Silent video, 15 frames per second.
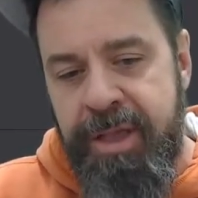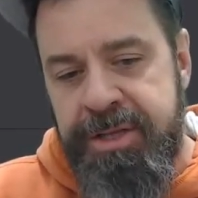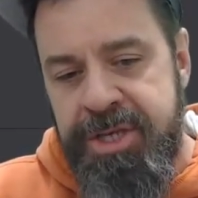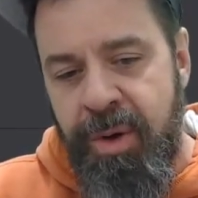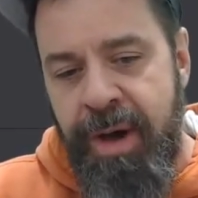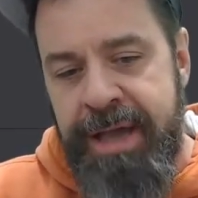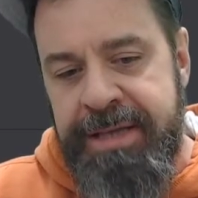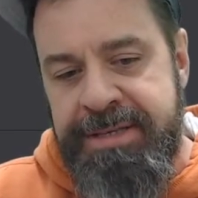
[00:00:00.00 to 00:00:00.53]

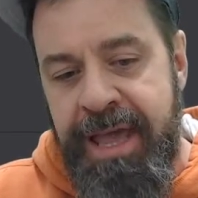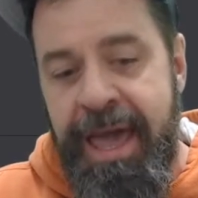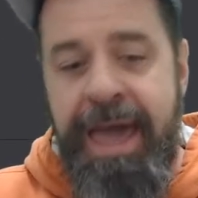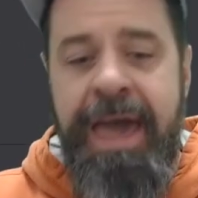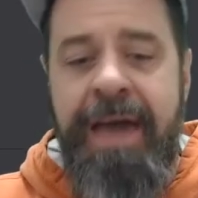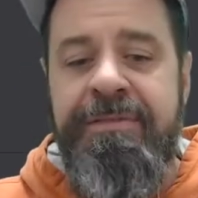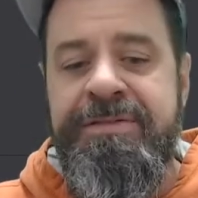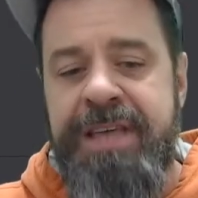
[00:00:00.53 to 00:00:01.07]
So I say, hey,
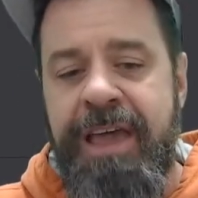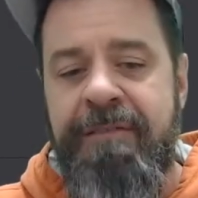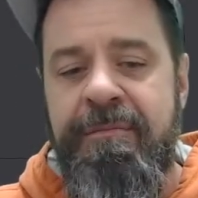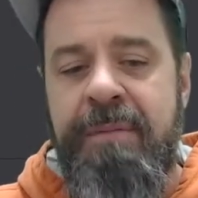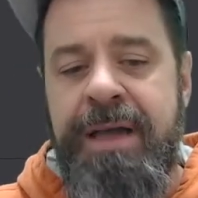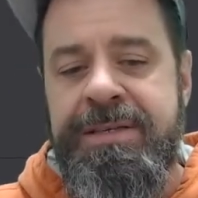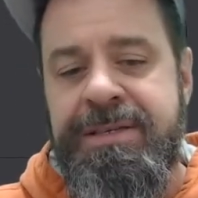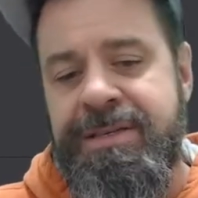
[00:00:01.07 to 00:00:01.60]
I've saved
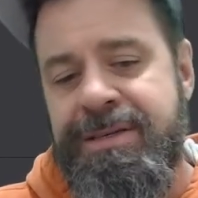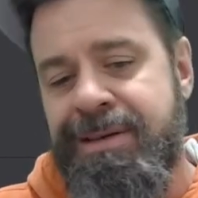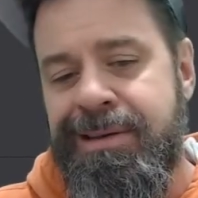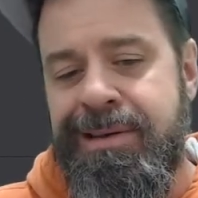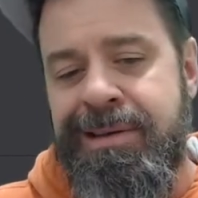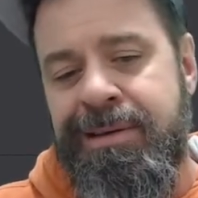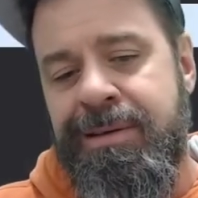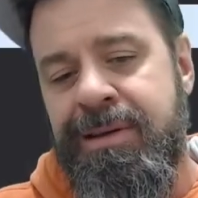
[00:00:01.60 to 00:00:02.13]
my
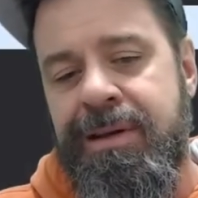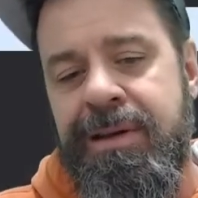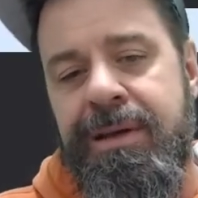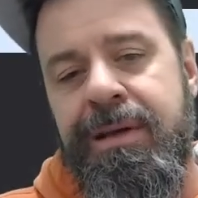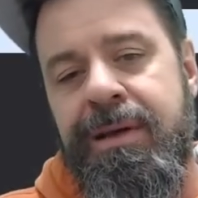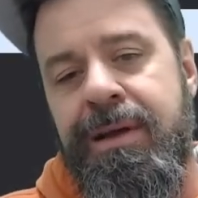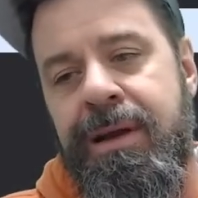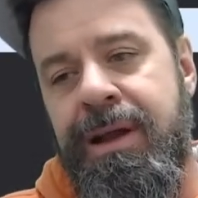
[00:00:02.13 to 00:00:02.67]
seed.
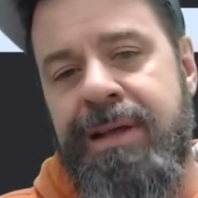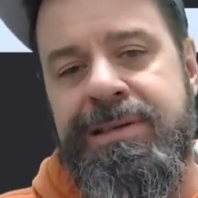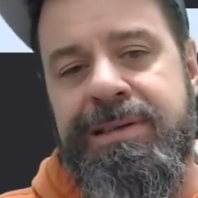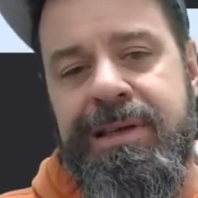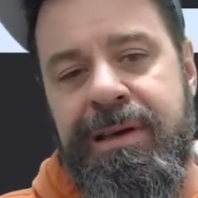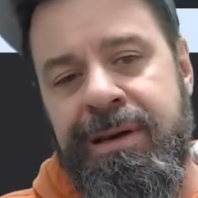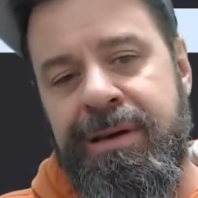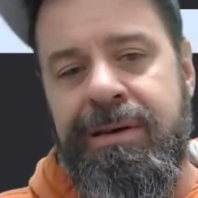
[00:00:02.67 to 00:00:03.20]
Let's
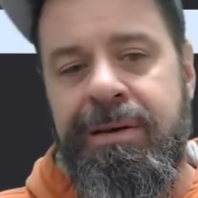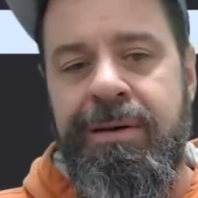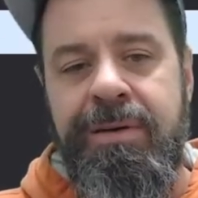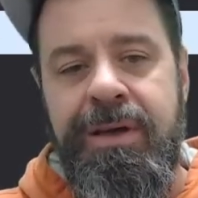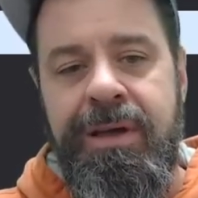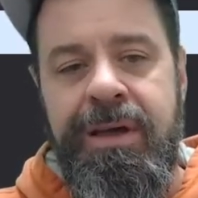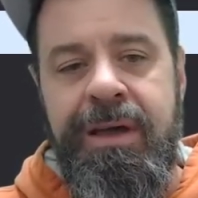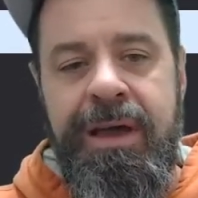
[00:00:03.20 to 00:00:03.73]
go.
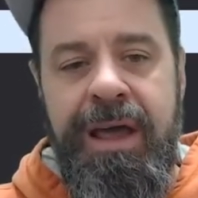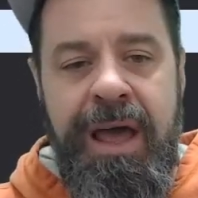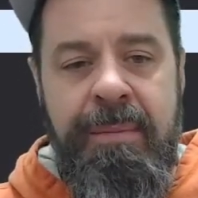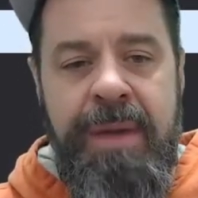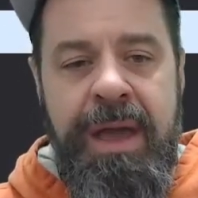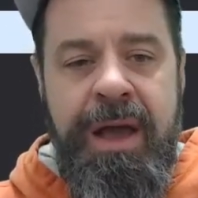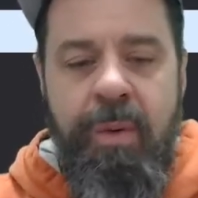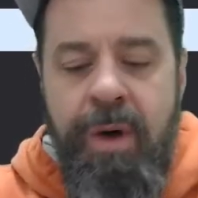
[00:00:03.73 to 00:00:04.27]
And I
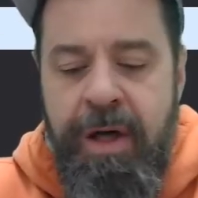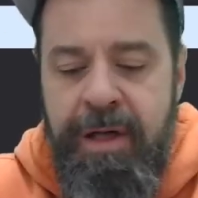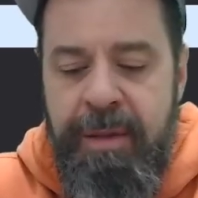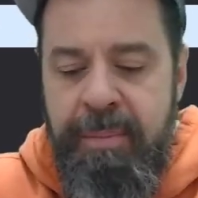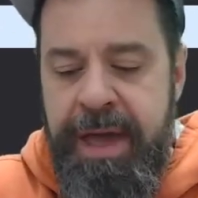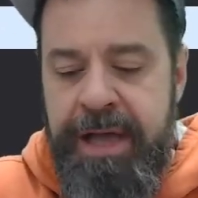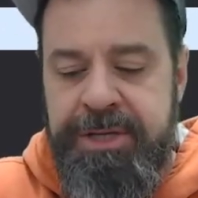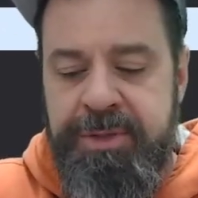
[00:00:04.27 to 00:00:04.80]
make a wallet
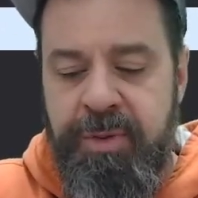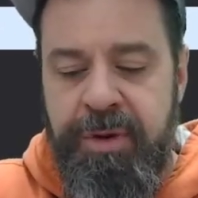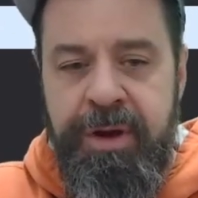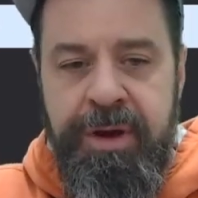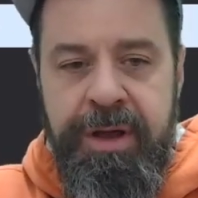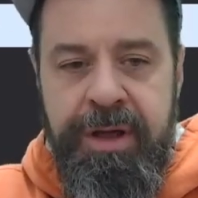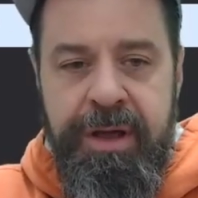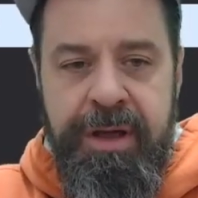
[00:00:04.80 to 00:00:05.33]

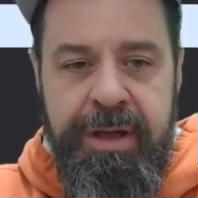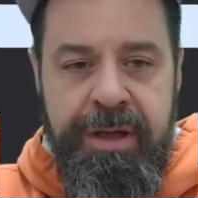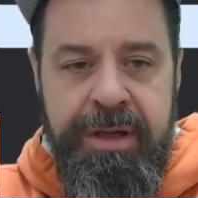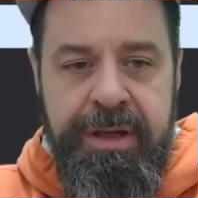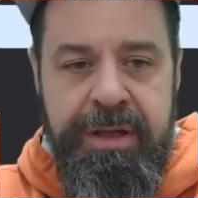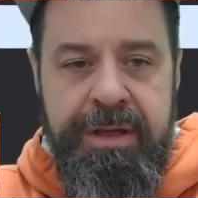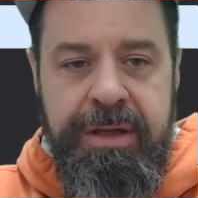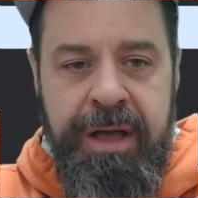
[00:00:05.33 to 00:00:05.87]
password.
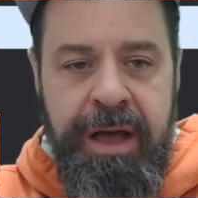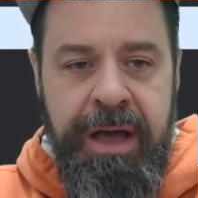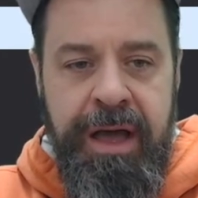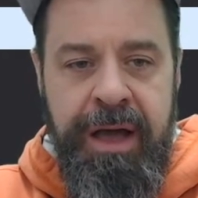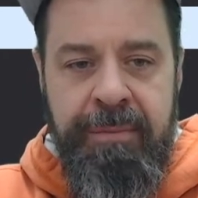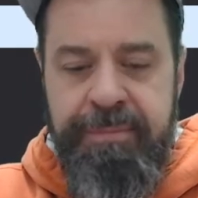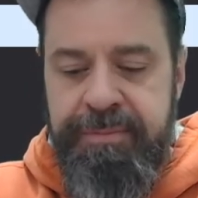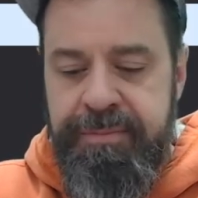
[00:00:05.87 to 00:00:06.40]

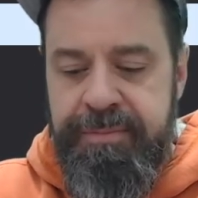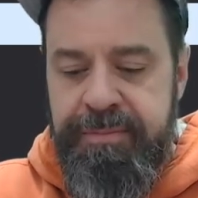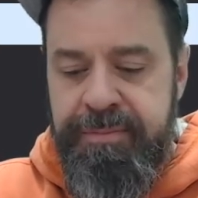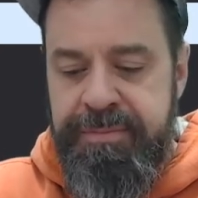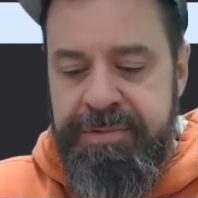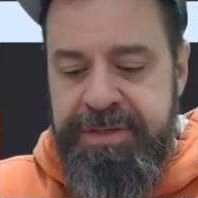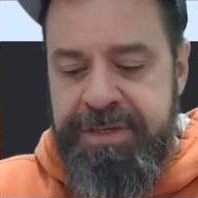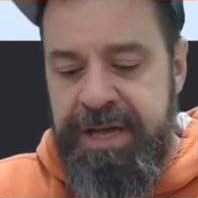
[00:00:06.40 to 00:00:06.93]

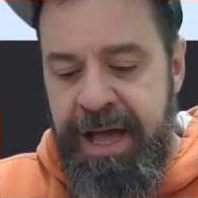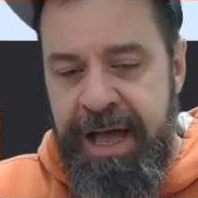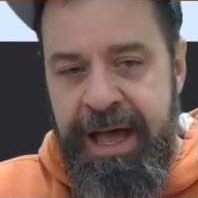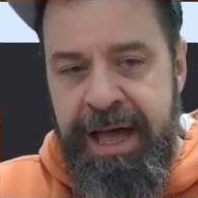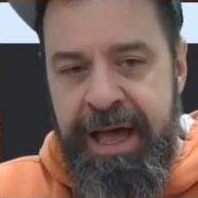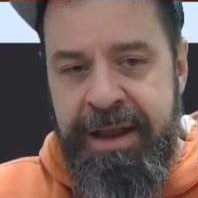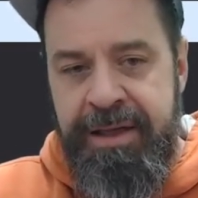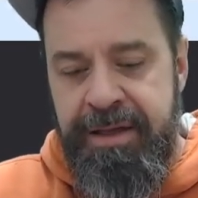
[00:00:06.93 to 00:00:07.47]

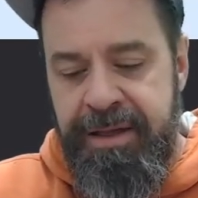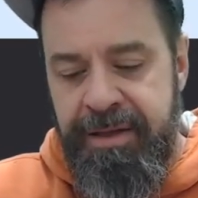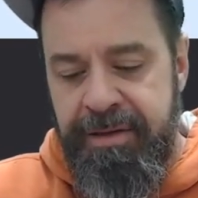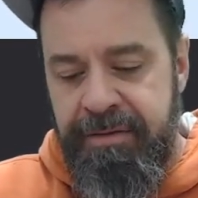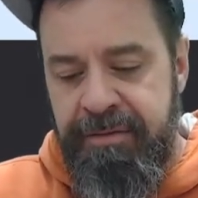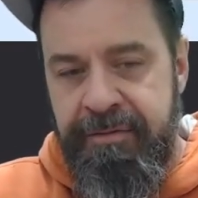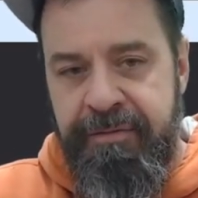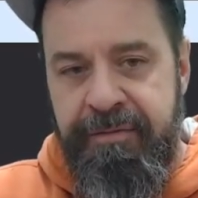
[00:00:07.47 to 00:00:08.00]
Todd
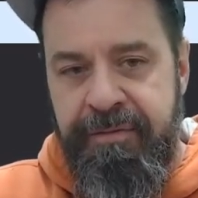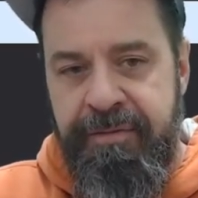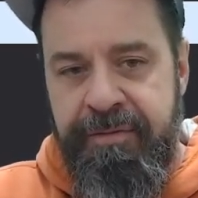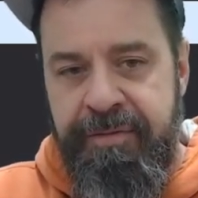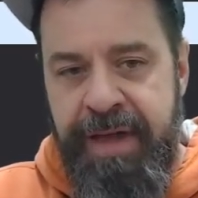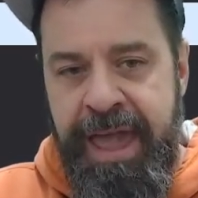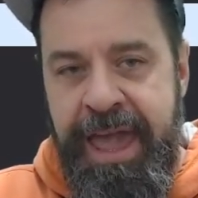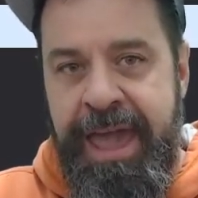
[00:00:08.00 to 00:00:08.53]

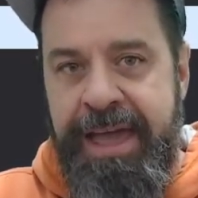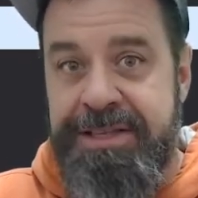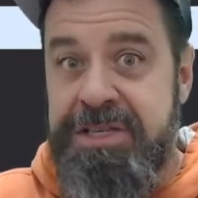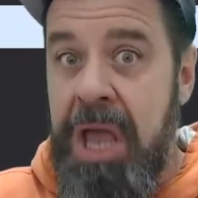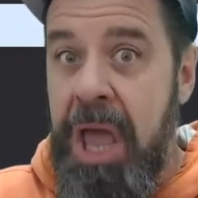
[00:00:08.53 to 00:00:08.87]
Vance.